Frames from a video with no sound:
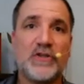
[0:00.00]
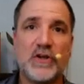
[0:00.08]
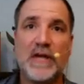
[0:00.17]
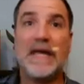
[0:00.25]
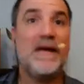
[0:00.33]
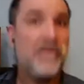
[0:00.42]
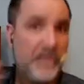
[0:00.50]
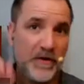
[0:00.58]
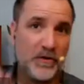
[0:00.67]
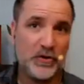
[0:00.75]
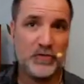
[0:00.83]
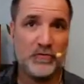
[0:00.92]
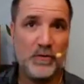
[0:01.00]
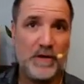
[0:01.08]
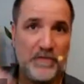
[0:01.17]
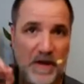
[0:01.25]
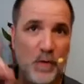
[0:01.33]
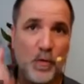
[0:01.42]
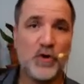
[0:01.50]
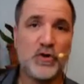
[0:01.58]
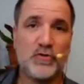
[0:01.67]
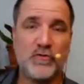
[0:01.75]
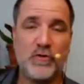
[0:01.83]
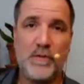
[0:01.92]
if they're true, if they were
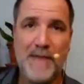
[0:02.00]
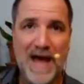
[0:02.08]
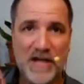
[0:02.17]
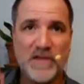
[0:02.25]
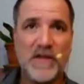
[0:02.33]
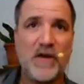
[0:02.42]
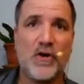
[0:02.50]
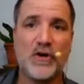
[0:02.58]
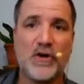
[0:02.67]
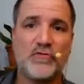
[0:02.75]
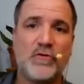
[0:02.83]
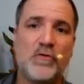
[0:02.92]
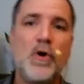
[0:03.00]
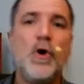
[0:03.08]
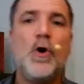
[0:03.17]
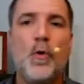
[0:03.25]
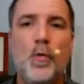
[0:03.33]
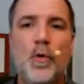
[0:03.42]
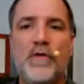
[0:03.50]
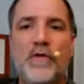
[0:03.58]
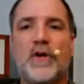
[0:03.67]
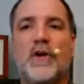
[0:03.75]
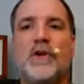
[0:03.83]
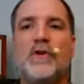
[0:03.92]
true, imagine they are true, would the
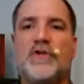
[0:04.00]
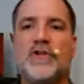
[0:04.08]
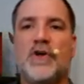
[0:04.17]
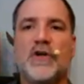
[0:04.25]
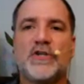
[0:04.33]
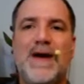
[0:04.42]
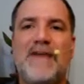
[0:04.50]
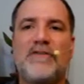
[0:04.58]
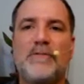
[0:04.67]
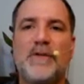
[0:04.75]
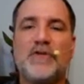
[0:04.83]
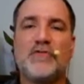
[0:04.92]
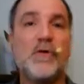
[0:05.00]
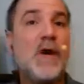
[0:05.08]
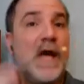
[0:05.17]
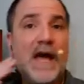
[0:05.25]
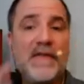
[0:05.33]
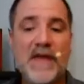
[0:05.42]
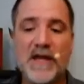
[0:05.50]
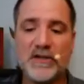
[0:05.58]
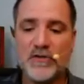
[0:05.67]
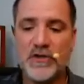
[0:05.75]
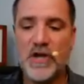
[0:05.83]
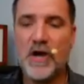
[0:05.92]
conclusion also have to be true? And the
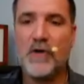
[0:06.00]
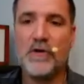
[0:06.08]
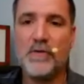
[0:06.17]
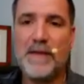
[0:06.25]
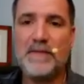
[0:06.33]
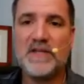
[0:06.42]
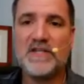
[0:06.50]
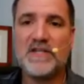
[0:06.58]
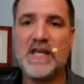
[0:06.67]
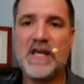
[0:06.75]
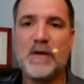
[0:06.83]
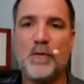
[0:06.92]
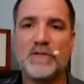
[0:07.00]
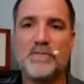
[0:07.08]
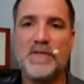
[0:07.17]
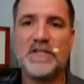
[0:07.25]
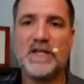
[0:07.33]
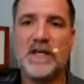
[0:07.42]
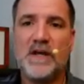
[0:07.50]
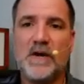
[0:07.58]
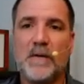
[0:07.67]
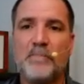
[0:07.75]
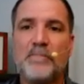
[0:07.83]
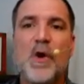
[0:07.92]
answer is no. You're maybe seeing what's missing
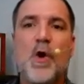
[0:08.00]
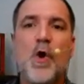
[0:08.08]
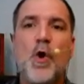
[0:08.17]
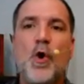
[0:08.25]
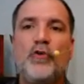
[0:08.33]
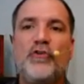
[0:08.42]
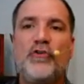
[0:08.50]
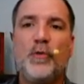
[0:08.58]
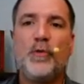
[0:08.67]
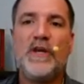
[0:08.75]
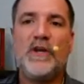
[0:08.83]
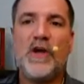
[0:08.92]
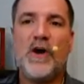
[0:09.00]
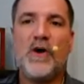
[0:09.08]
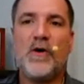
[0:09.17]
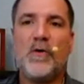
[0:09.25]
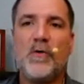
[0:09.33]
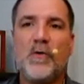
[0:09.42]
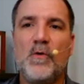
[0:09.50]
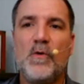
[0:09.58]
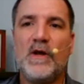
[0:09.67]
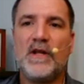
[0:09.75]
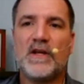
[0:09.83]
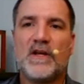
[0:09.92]
here. Do we know,
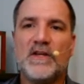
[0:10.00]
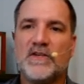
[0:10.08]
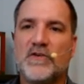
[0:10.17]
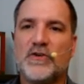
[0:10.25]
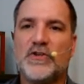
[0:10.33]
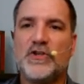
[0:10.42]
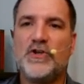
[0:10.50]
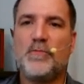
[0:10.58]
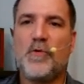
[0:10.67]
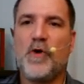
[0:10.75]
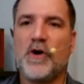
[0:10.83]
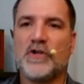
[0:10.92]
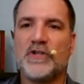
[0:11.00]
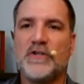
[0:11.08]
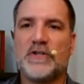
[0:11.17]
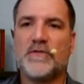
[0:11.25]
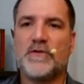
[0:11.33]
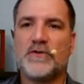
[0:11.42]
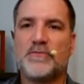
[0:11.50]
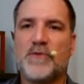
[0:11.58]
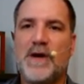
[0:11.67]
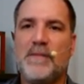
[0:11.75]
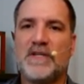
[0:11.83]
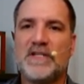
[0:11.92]
because there are two parts in this first
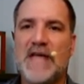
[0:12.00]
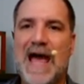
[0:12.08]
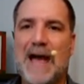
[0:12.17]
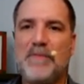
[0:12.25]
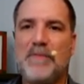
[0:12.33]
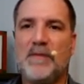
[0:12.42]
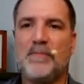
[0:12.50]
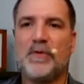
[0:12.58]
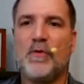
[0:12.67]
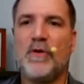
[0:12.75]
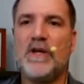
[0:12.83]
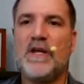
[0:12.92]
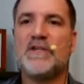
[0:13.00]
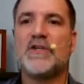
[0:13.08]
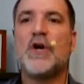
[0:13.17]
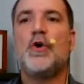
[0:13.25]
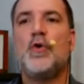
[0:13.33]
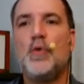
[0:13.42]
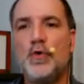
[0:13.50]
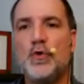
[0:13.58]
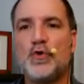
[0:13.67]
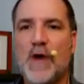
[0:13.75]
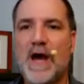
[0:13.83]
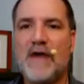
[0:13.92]
premise, Acme employees who
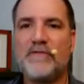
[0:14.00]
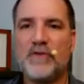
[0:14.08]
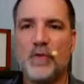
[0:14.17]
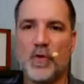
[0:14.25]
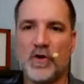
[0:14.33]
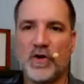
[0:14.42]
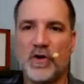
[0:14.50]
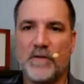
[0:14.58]
drive to work.